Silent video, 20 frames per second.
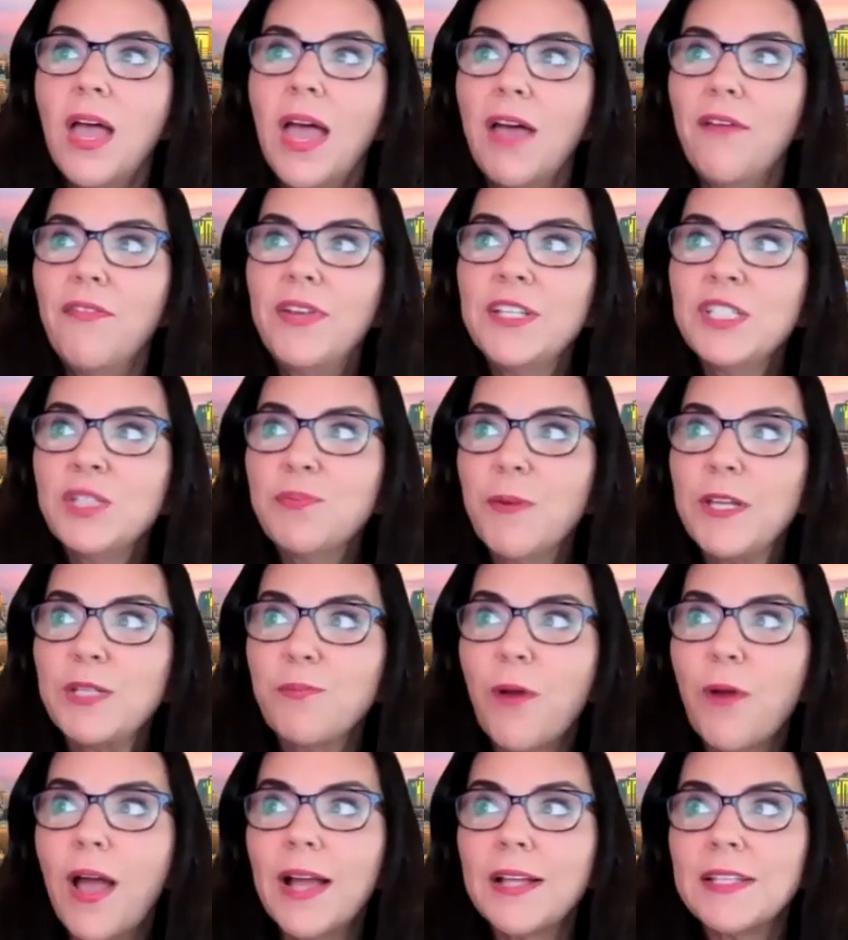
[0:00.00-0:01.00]
evidence
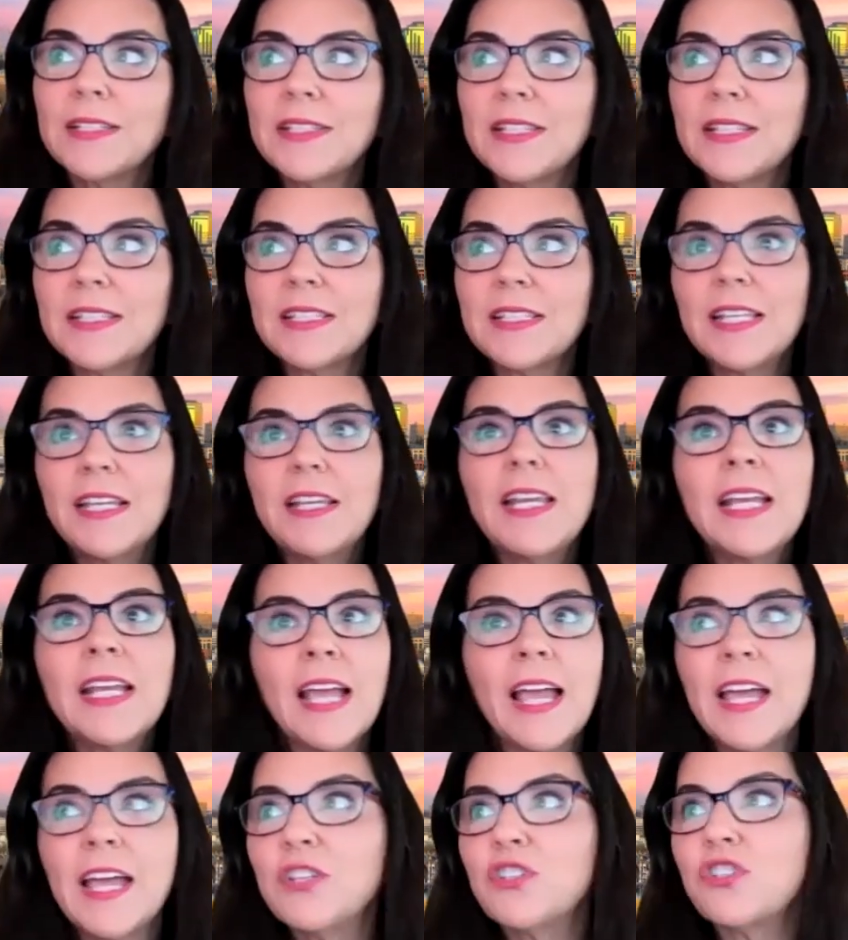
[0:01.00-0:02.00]
based practices,
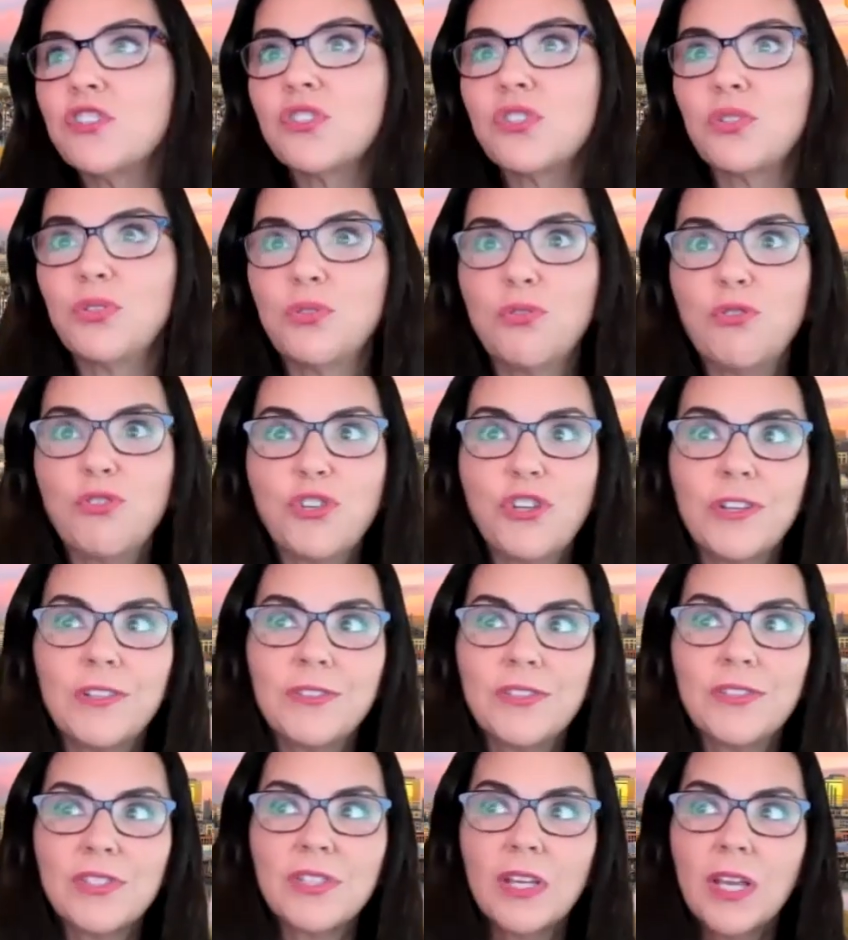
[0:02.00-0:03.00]
leading edge
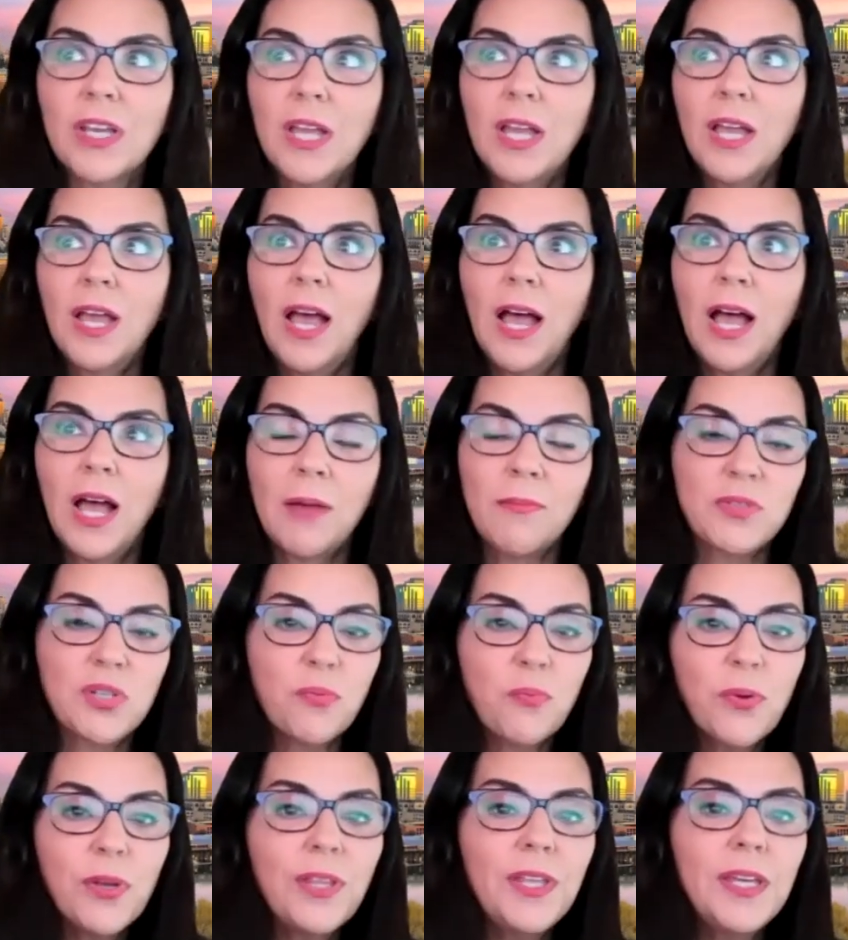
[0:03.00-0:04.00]
solutions um,
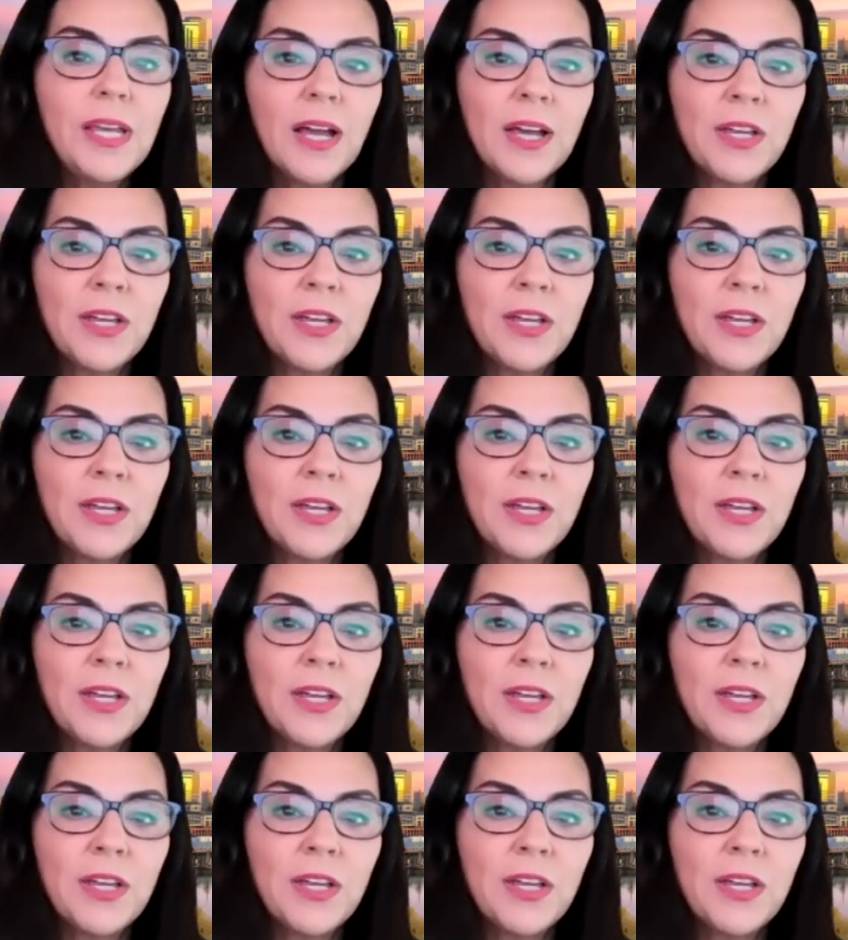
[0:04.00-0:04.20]
to really